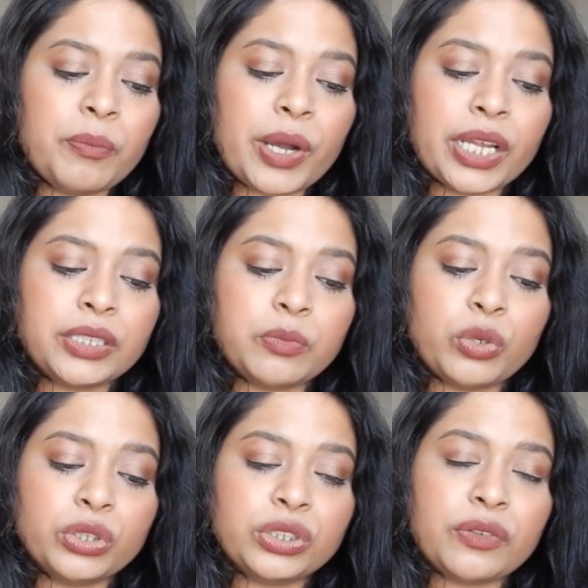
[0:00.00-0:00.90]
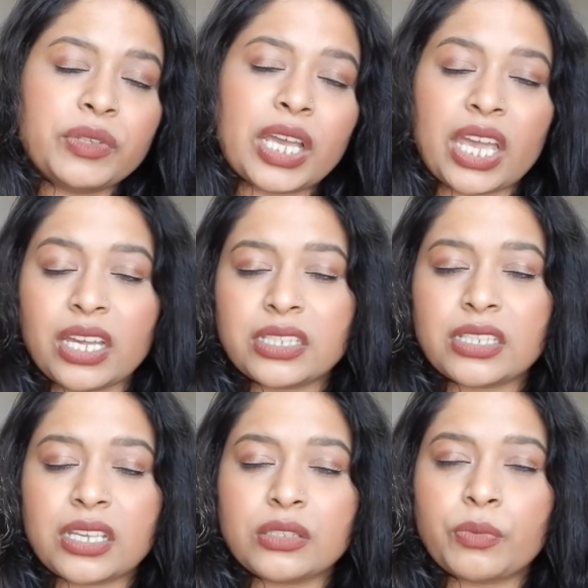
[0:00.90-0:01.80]
But most of the
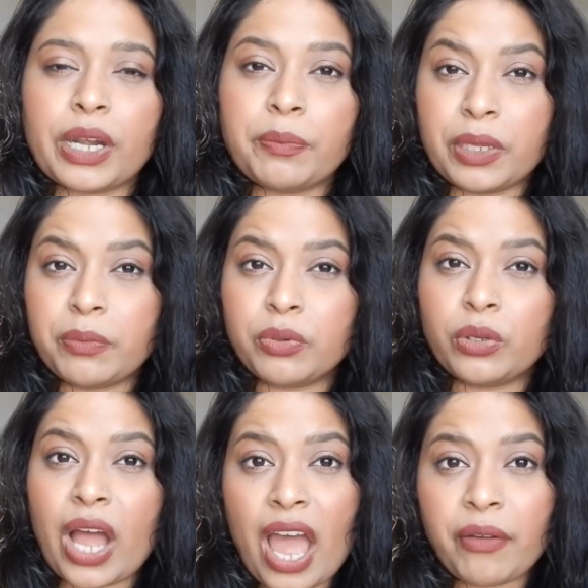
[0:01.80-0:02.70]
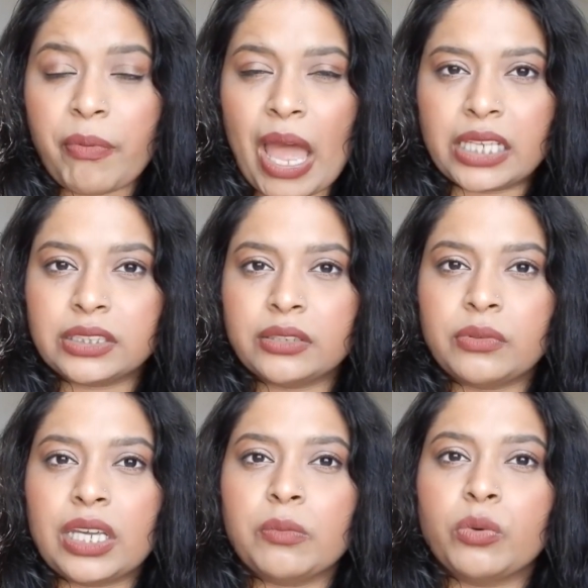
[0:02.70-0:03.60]
cases where people have passed
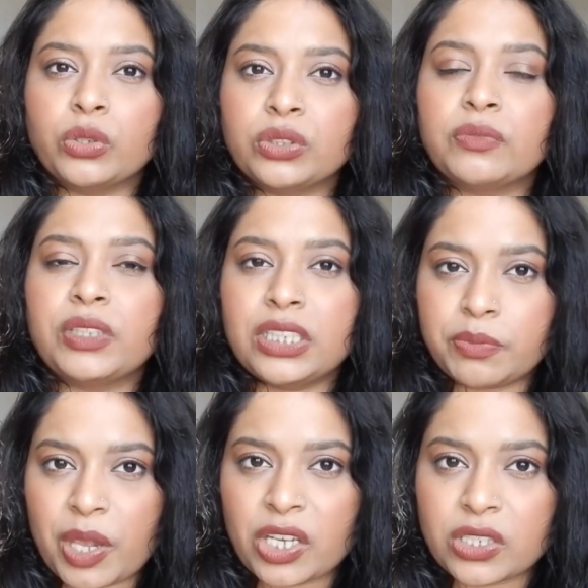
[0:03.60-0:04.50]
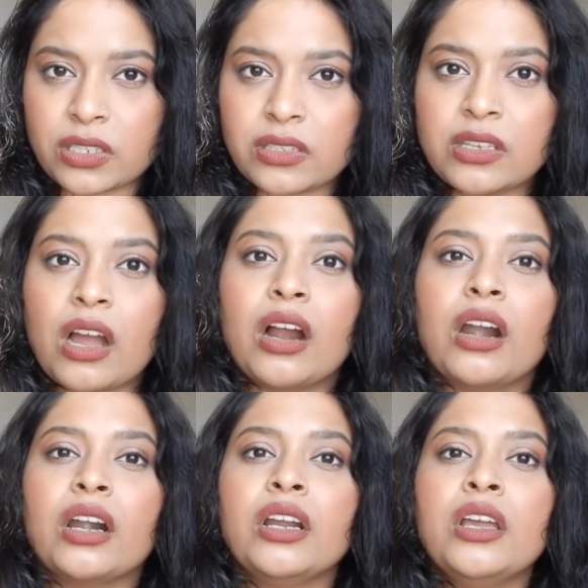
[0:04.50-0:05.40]
away, most of these patients
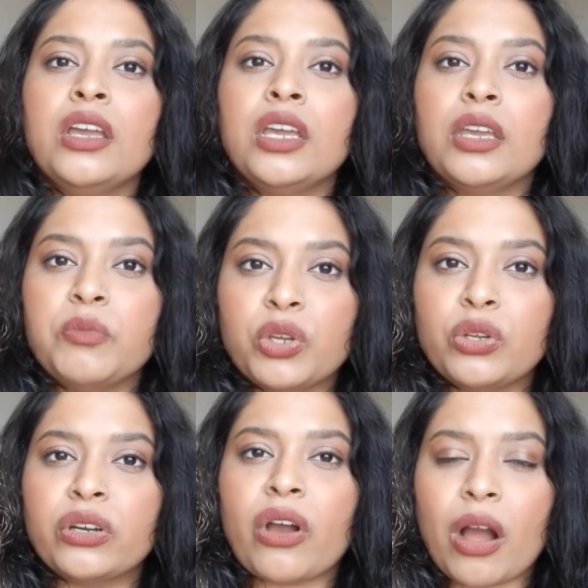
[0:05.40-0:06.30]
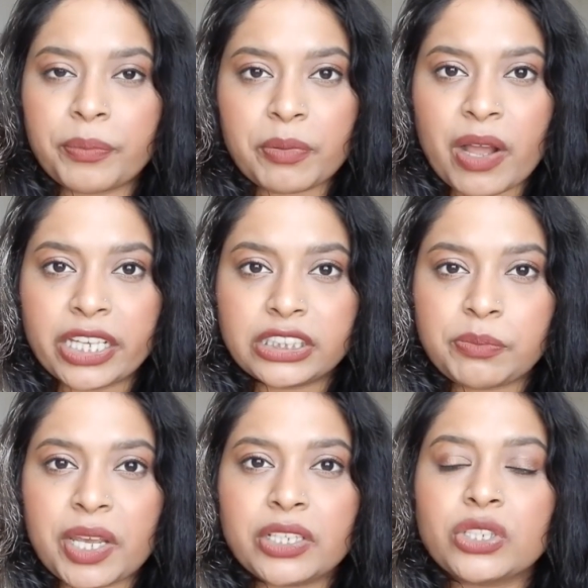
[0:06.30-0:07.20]
are
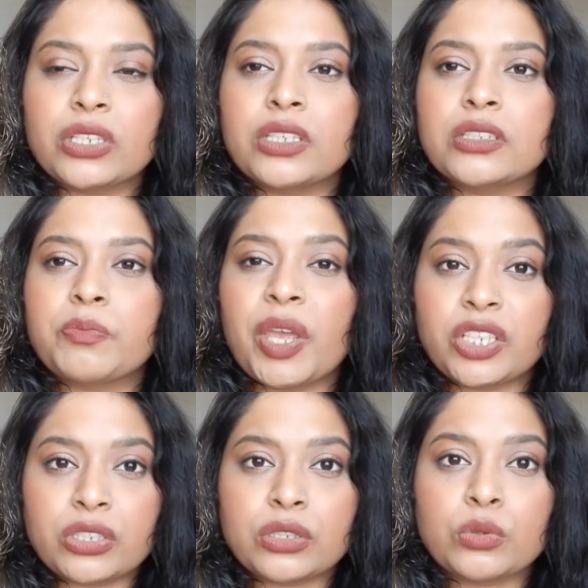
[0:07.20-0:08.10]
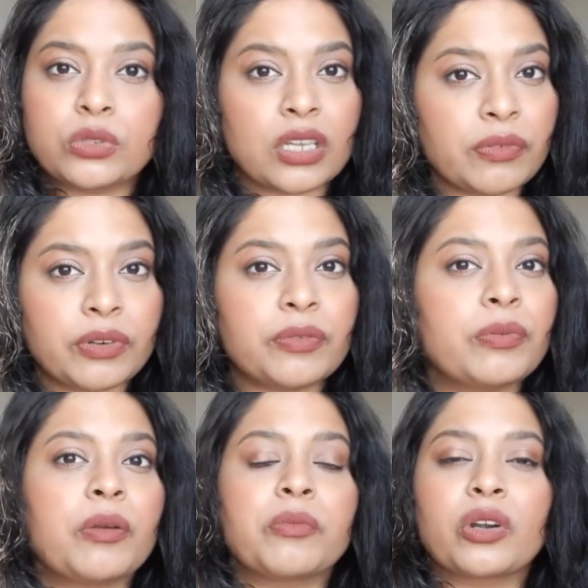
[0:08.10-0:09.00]
immunocompromised patients, patients who suffer
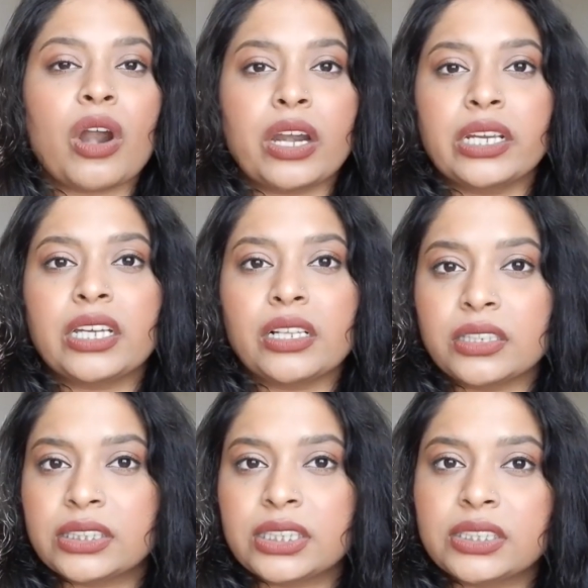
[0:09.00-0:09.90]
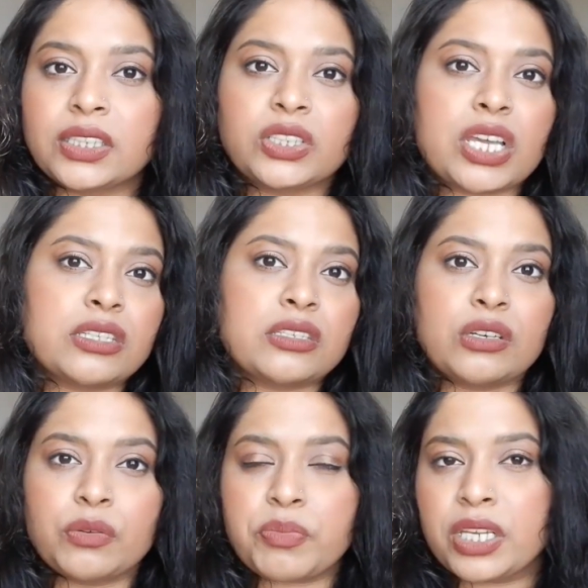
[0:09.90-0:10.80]
from chronic illnesses such as
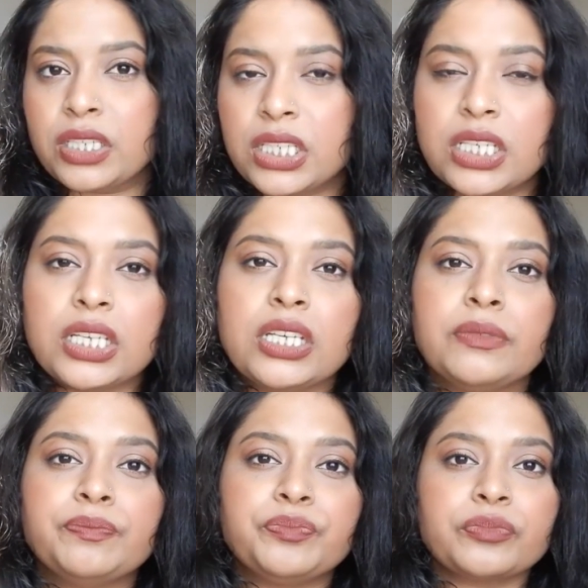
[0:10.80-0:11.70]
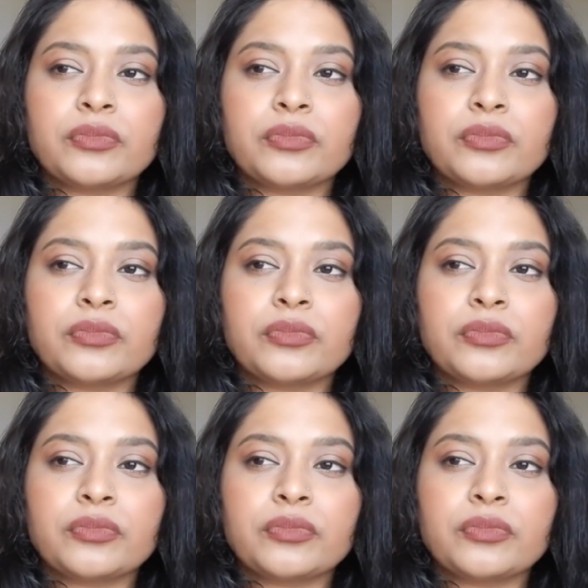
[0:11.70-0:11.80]
COPD,